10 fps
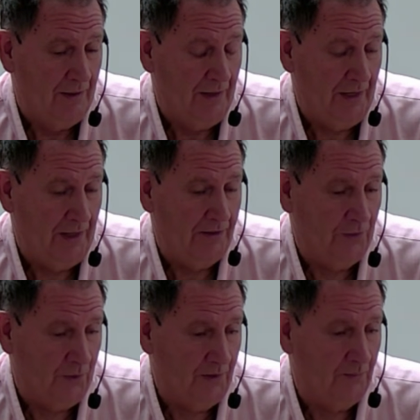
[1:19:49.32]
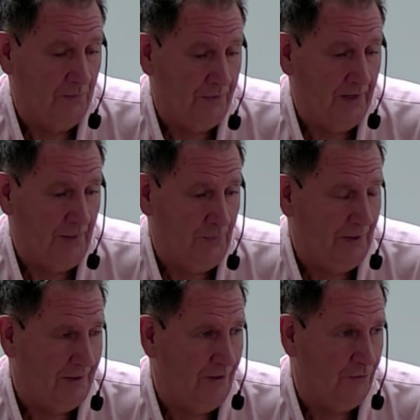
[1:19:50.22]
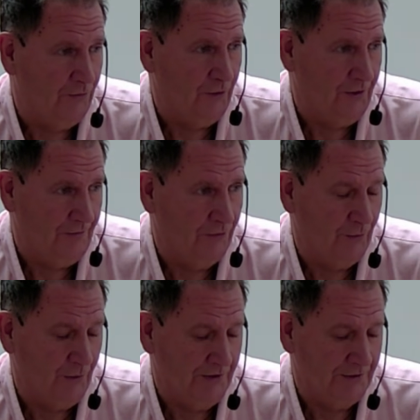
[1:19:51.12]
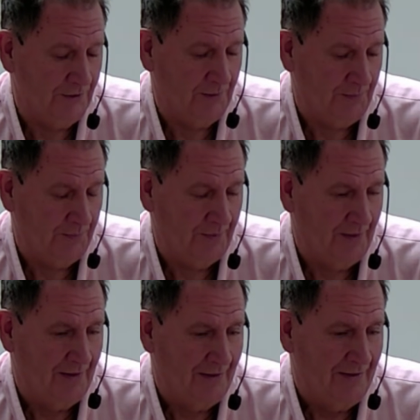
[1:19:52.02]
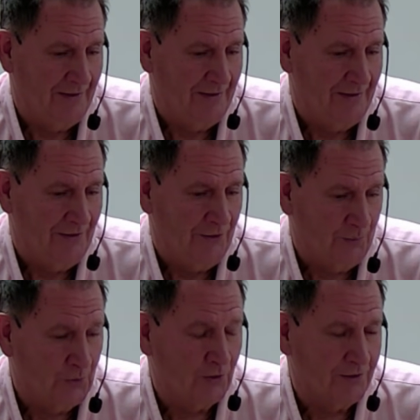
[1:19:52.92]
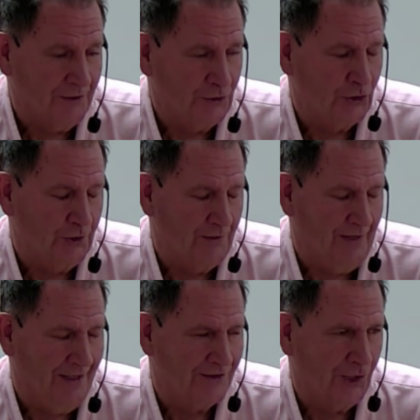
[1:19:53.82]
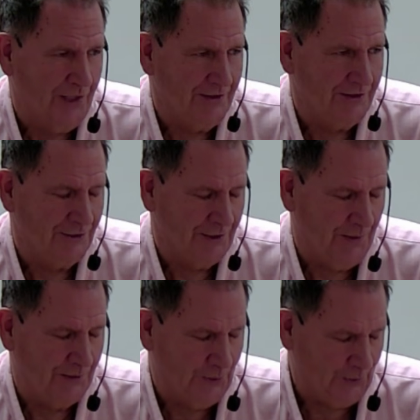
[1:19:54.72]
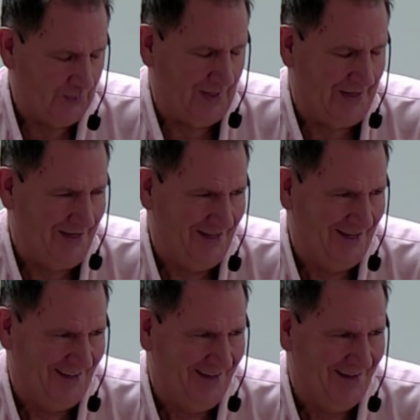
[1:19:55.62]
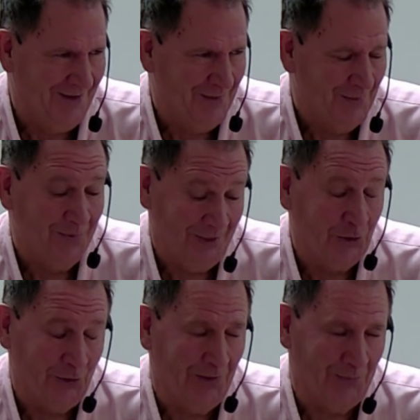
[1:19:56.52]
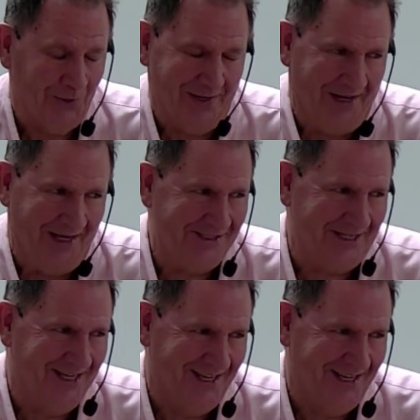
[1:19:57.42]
And the one that I picked out for a different reason, the burl didn't turn out as nice as I was hoping, but it turned out pretty nice.